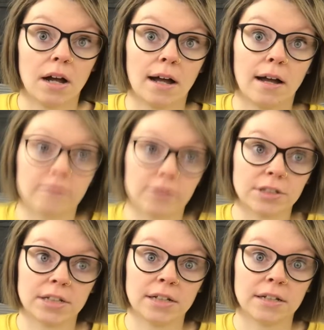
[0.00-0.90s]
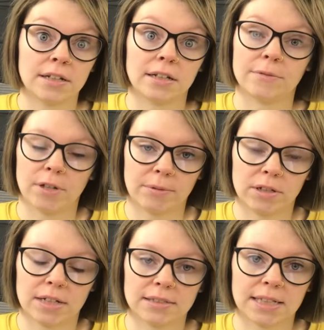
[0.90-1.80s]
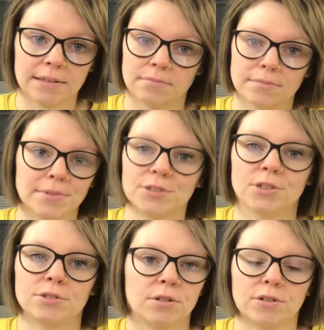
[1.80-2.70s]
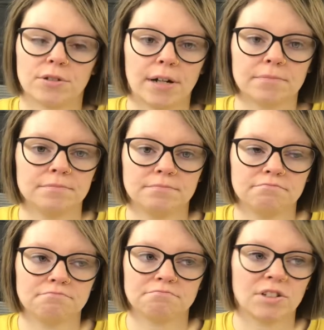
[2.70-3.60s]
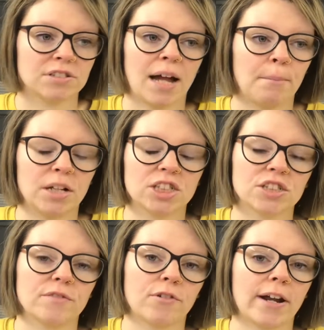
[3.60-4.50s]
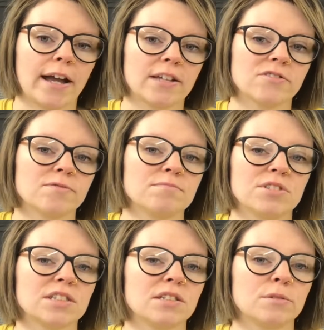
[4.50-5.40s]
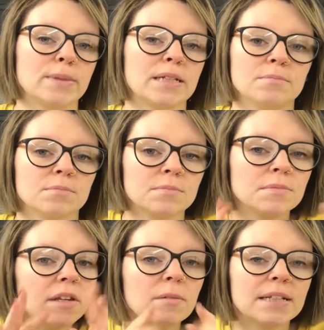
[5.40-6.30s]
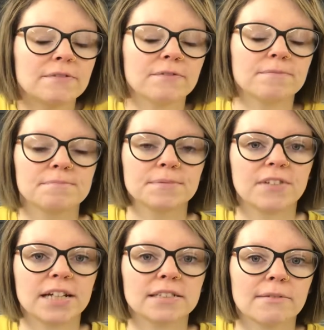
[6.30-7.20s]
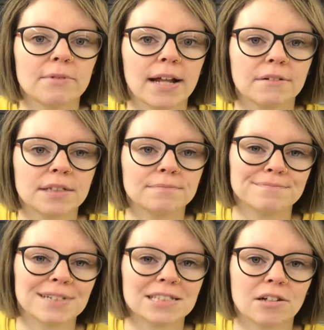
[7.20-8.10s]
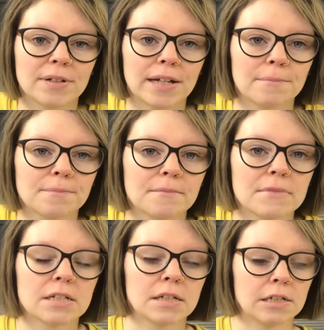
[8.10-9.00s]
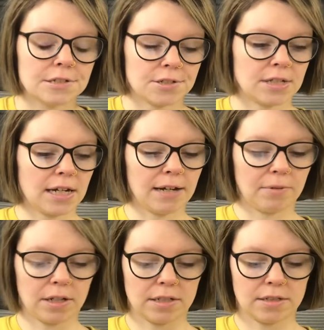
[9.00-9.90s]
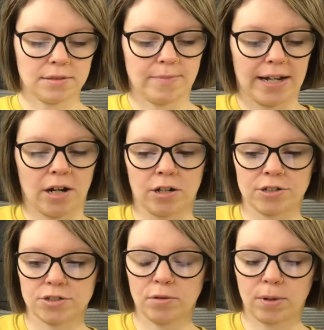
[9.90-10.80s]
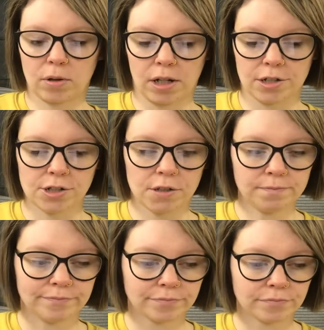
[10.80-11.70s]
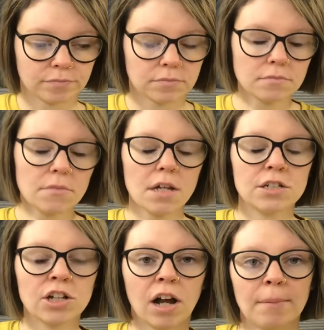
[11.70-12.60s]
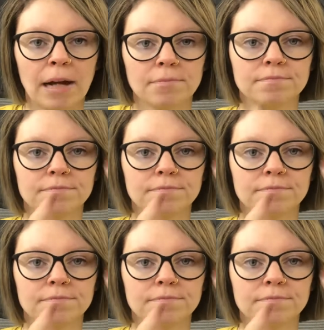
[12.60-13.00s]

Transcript: unfortunately, if you haven't looked outside, there's no snow on the ground. There's not much in the forecast. Just little bitty flakes every now and then. That's all we get. So today we're going to make our snowball launcher and talk about